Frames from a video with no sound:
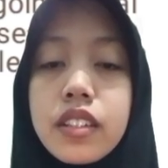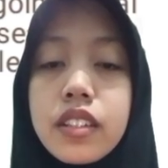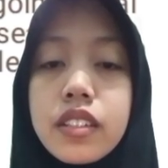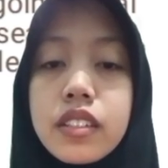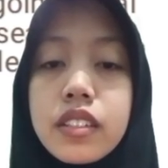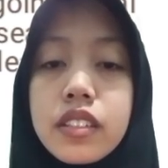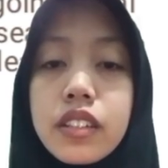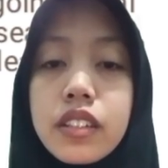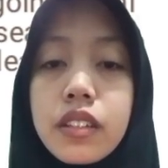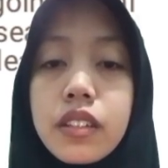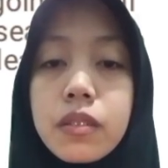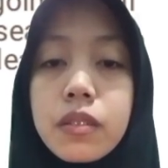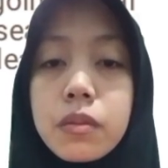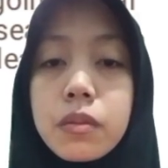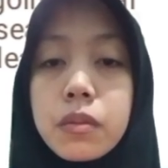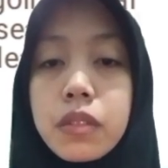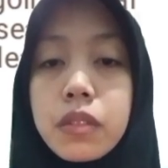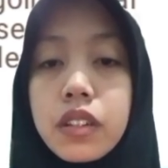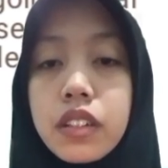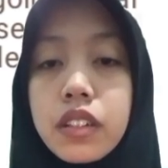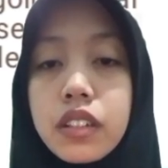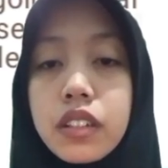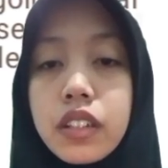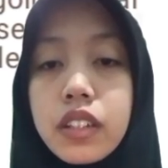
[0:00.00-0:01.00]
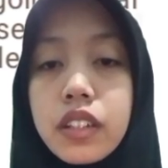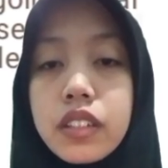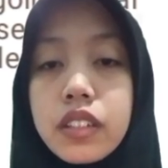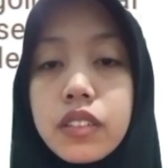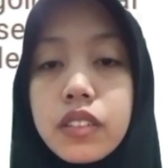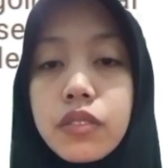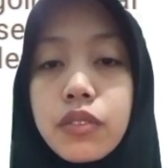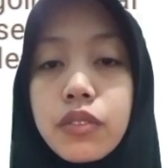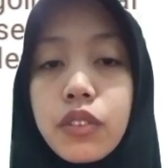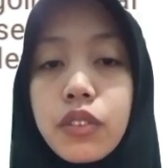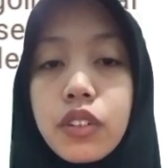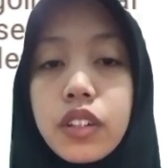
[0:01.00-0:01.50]
streamline
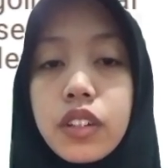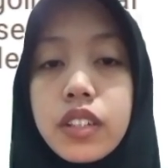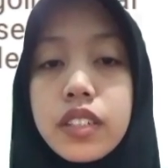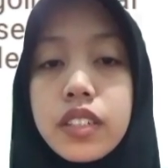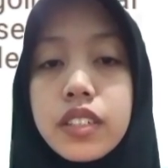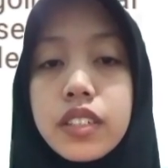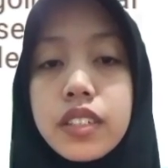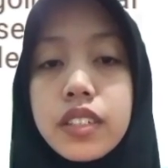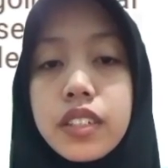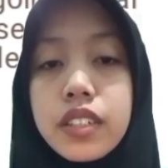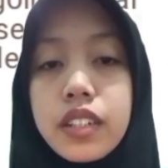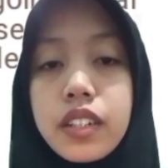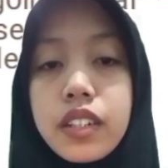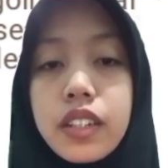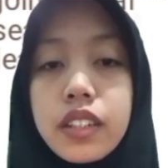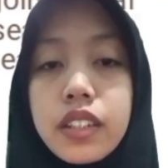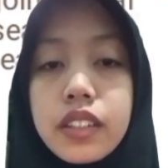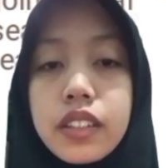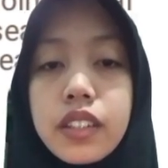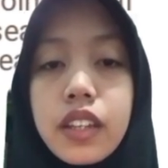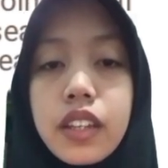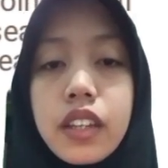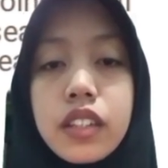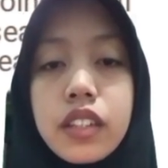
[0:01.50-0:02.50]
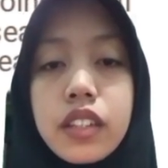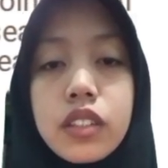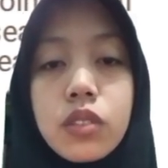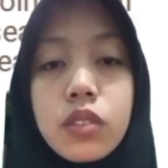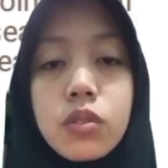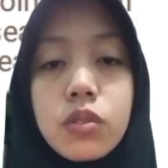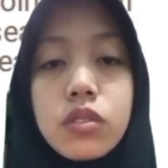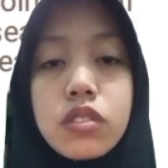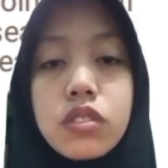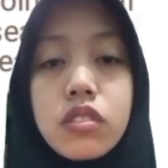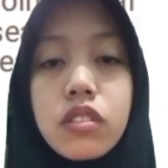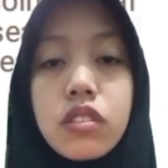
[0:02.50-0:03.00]
and focus the data
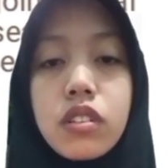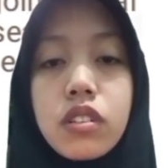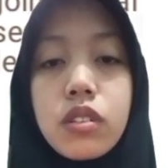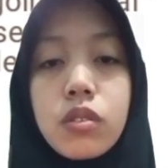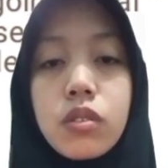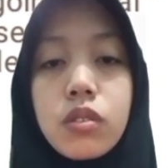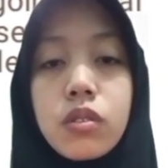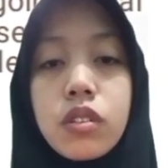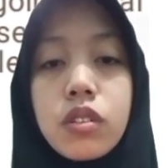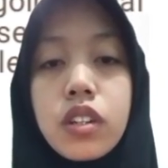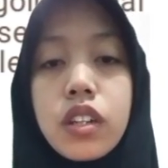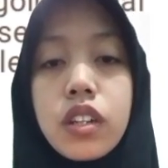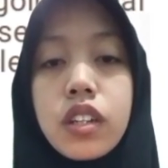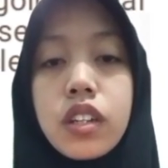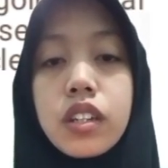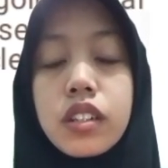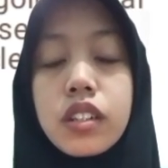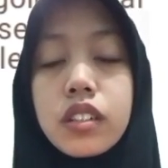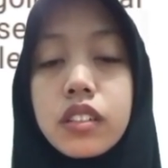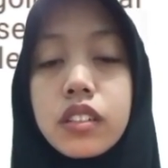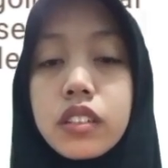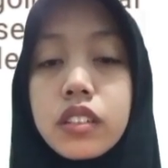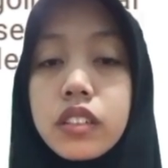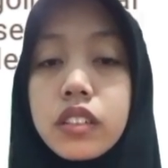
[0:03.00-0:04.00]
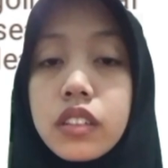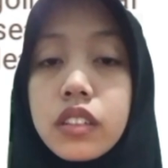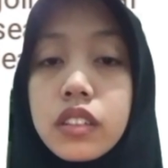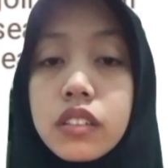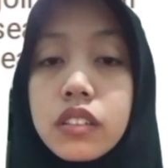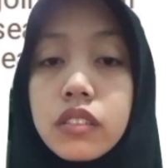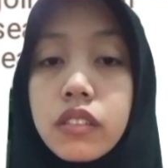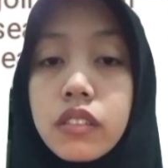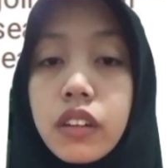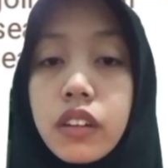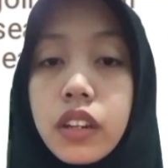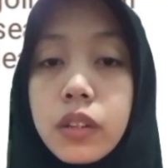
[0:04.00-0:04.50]
to draw
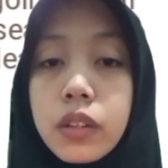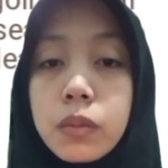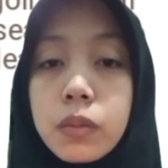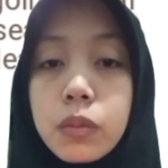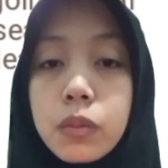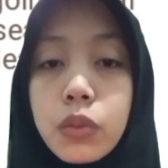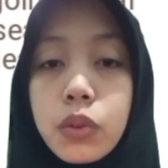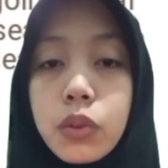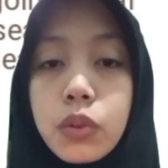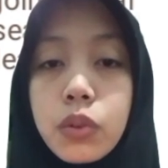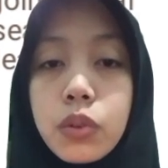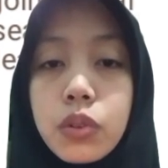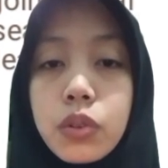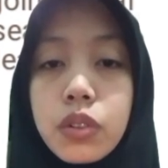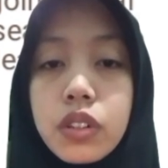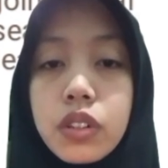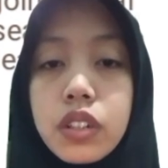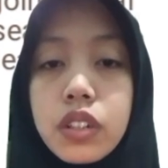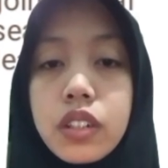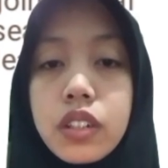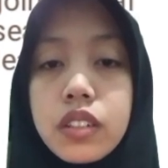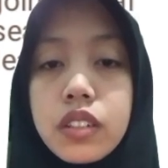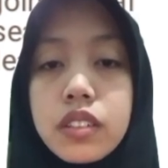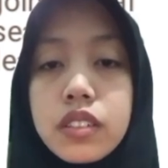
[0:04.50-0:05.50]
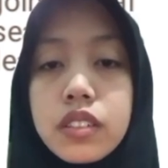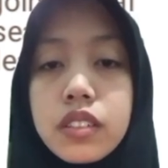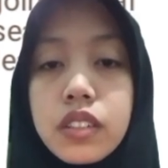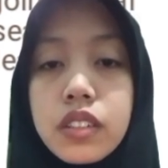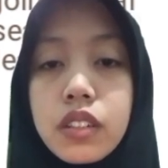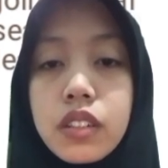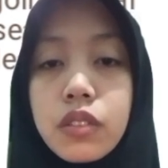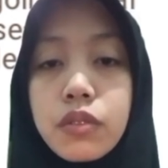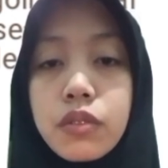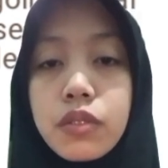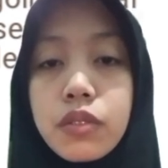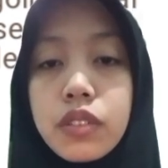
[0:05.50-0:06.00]
clear and more
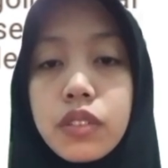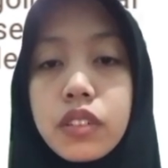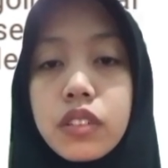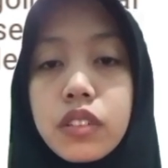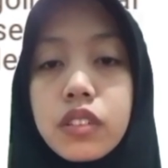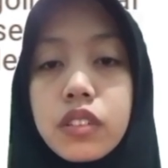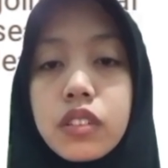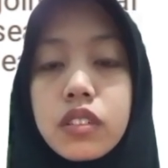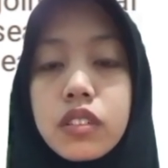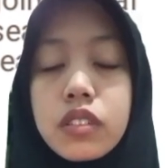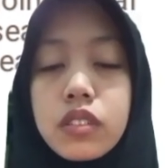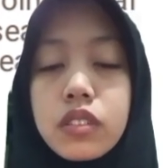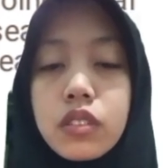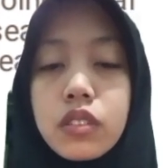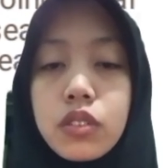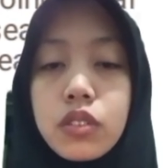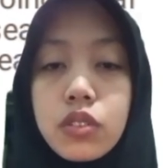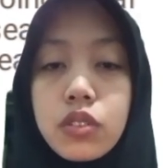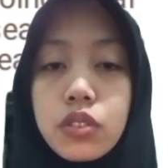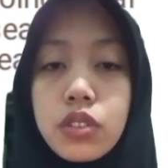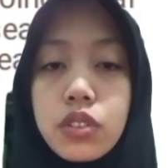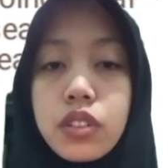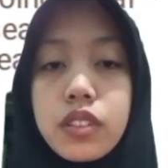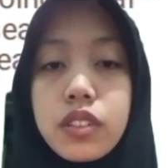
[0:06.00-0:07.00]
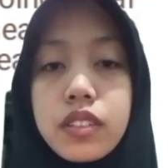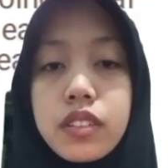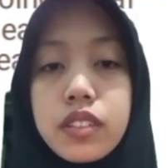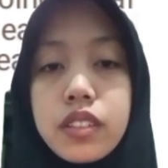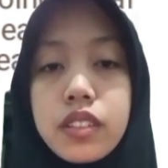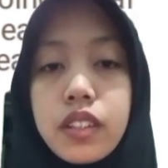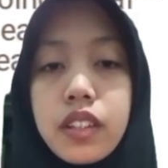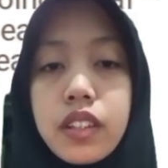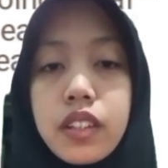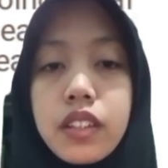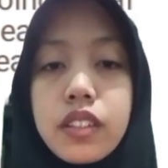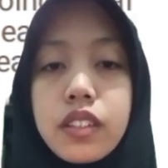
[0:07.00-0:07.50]
insightful
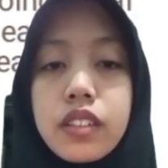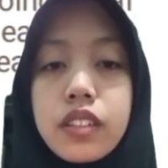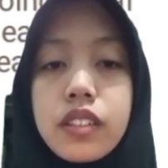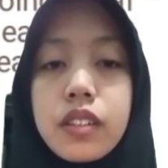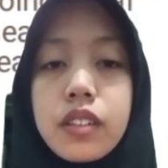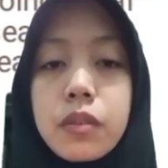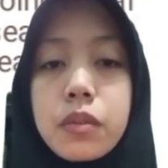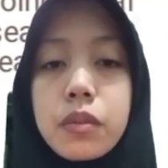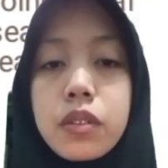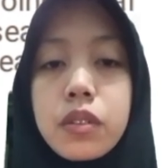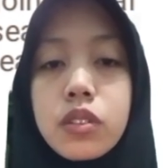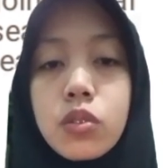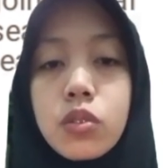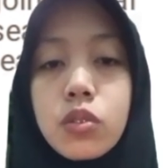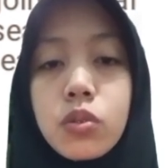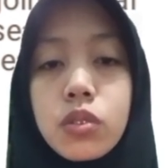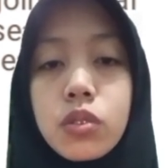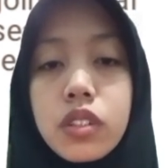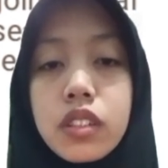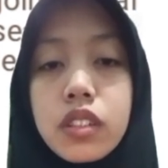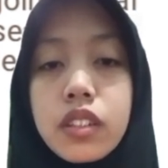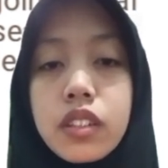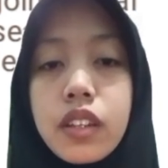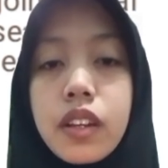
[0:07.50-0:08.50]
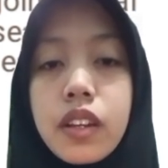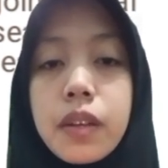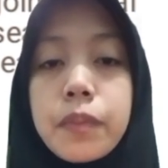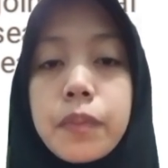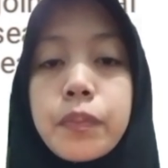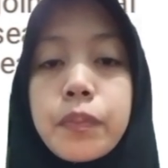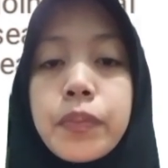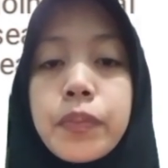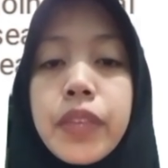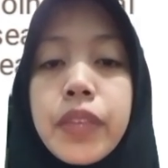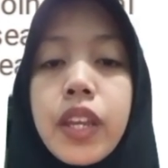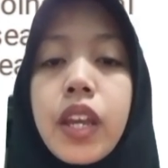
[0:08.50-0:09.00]
conclusions. And number two, data
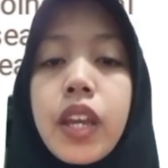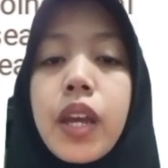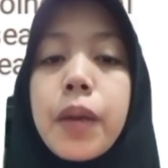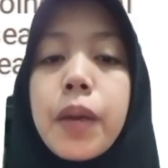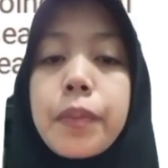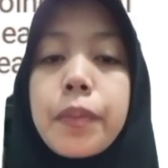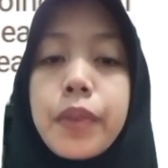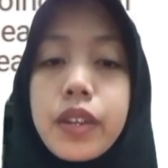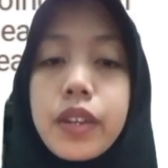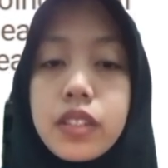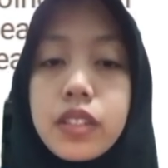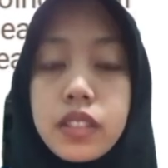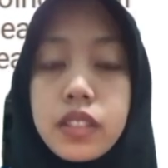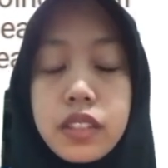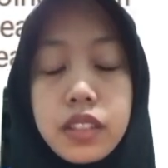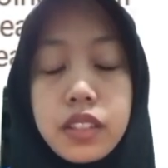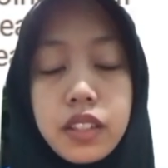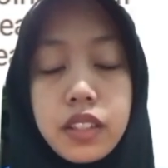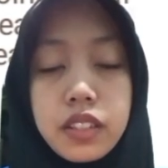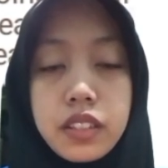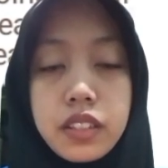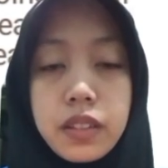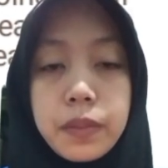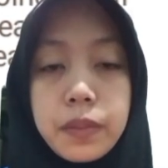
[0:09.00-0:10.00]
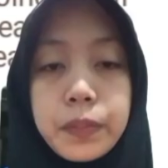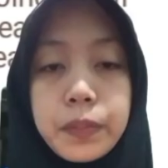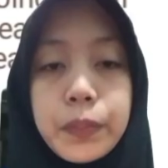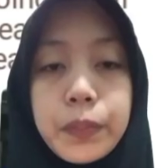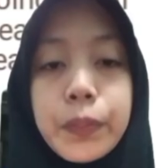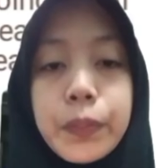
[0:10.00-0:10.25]
presentation.